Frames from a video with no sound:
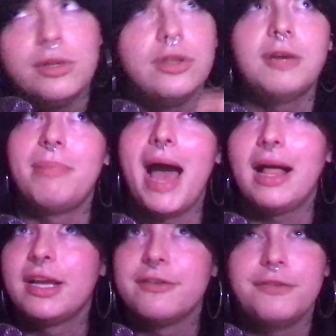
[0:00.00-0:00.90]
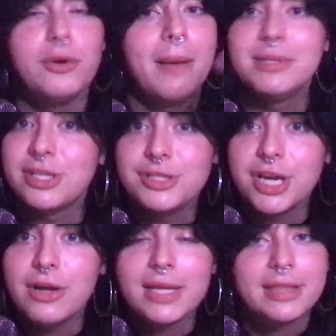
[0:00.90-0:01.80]
look back like a few episodes
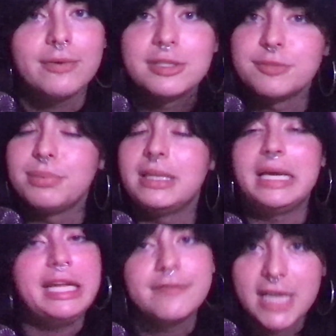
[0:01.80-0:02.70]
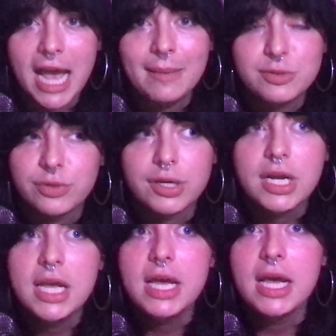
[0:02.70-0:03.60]
ago, like there was plenty of times where
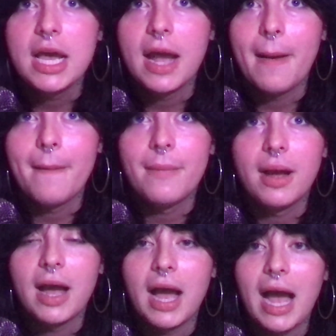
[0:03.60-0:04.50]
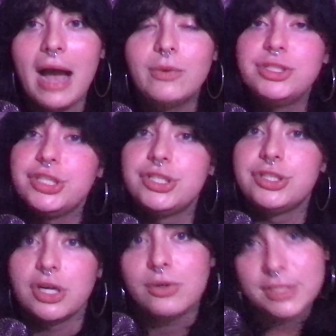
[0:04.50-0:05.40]
I was just
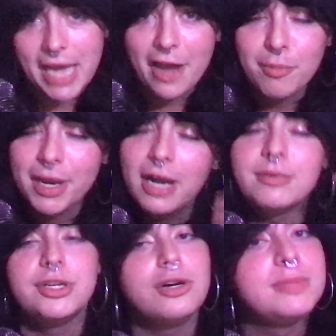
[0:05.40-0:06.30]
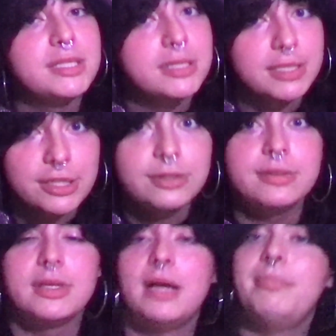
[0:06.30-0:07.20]
so scatterbrained. And I know I'm
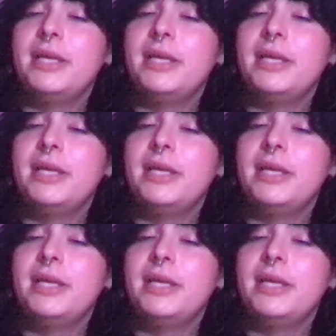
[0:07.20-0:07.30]
still a bit